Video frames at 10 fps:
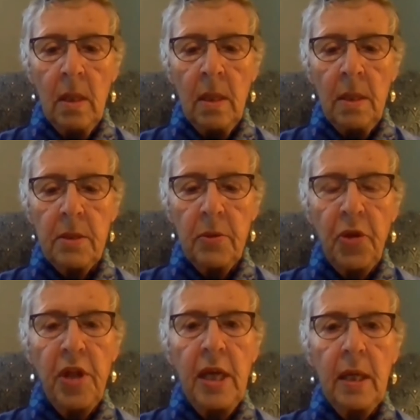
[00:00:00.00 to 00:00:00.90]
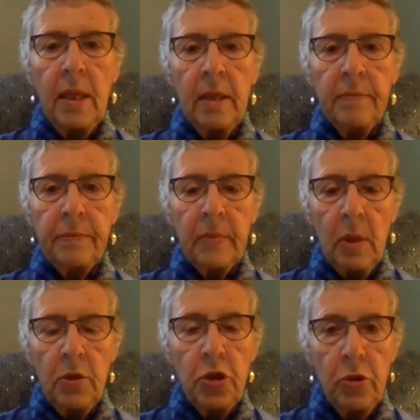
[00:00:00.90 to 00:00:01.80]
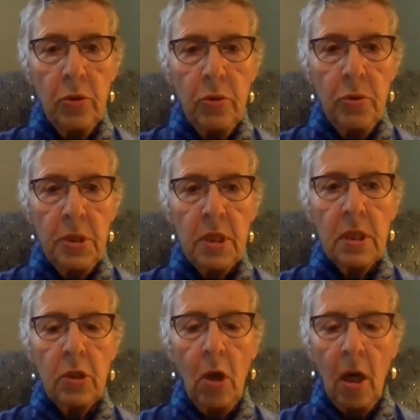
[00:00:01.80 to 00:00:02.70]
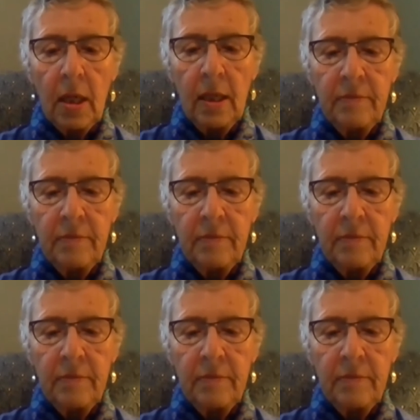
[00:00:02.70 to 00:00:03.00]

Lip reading: So think, choose, talk.